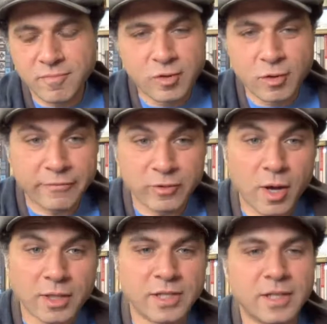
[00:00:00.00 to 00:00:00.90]
have to
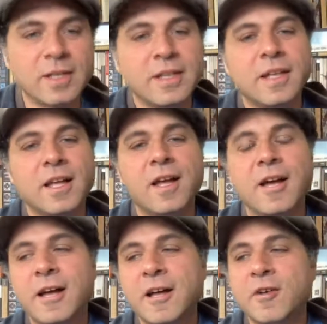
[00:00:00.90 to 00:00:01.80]
watch it.
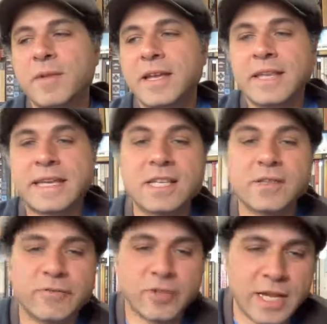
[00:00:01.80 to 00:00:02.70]
In the
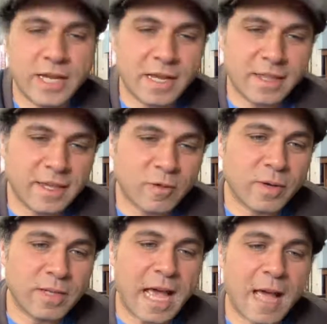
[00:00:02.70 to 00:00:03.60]
case of Jinn, I think
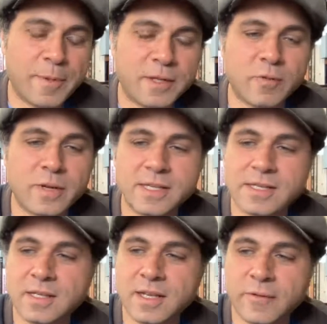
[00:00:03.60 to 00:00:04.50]
what happened
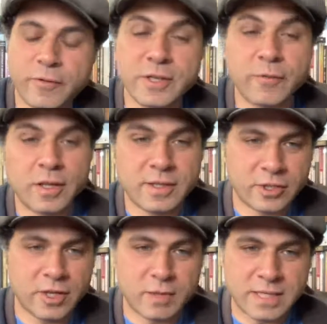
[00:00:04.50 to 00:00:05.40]
was, first of all,
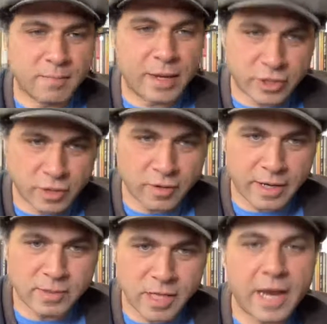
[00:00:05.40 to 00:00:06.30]
Jinn wasn't my show.
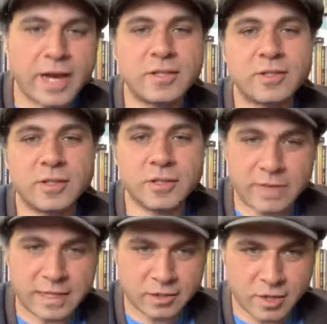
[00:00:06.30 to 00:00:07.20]
I was hired to
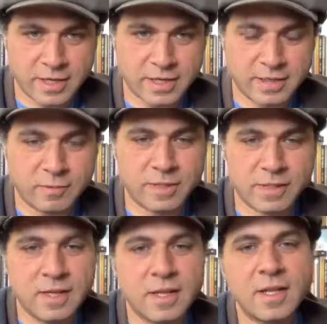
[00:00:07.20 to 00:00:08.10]
direct on it. It
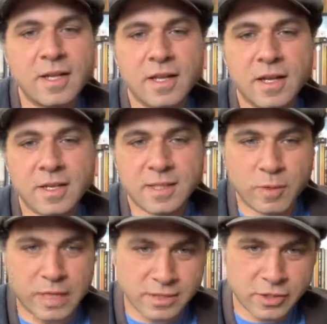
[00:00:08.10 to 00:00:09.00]
was
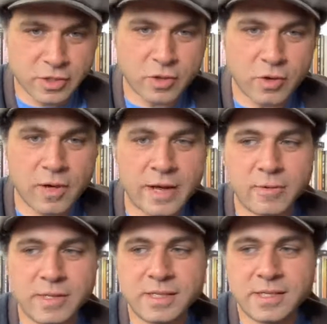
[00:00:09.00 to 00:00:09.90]
someone else's show.
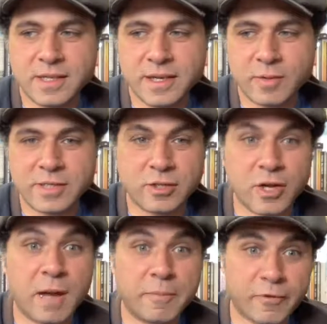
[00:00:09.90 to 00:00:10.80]
It was a
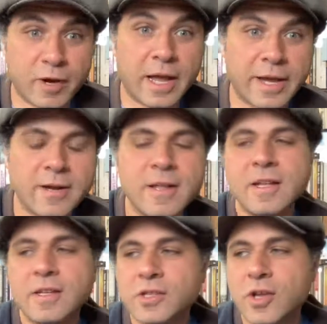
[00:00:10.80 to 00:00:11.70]
job for hire,
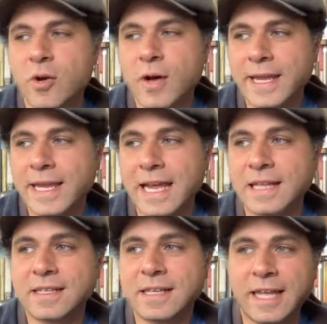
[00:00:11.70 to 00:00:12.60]
so I
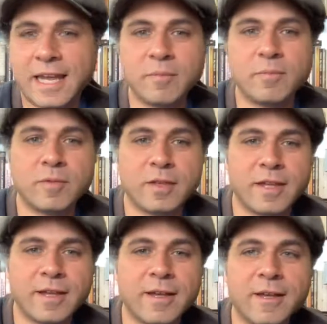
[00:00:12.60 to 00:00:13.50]
can't claim
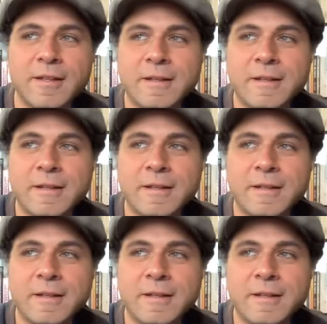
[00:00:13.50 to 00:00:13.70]
the